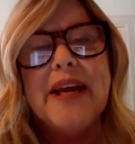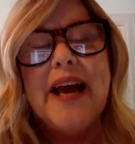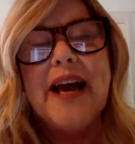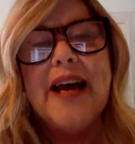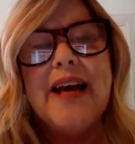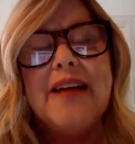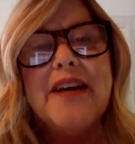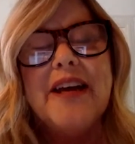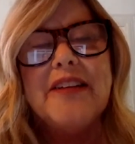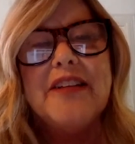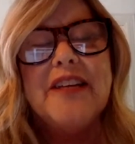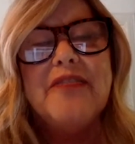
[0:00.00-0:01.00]
And I
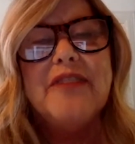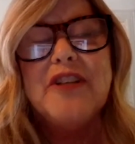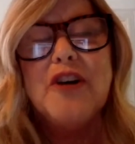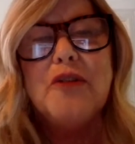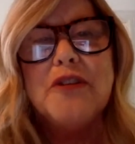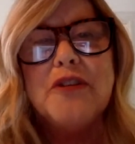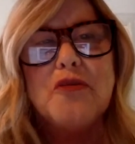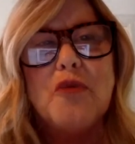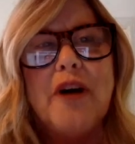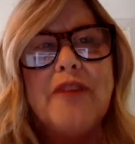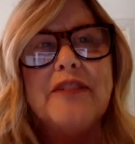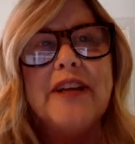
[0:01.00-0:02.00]
even told his
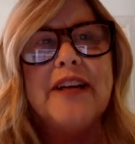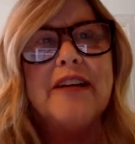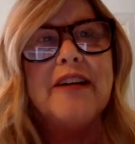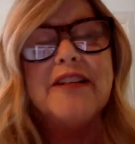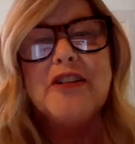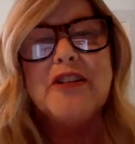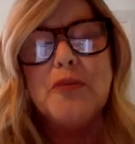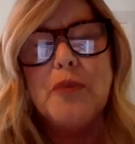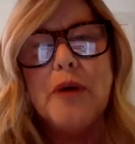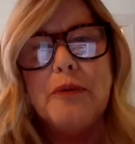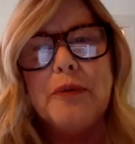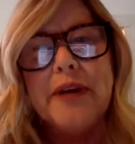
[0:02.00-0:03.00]
wife later, I said, you
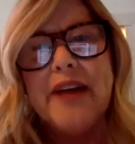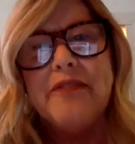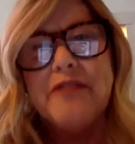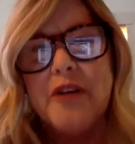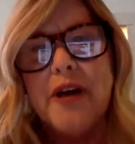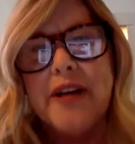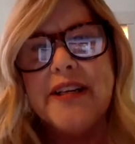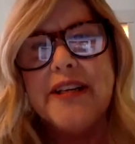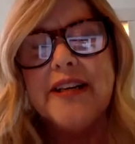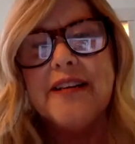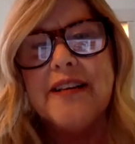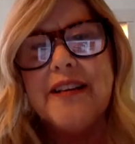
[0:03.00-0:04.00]
probably have no
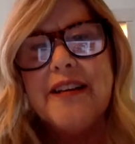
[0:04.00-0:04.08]
idea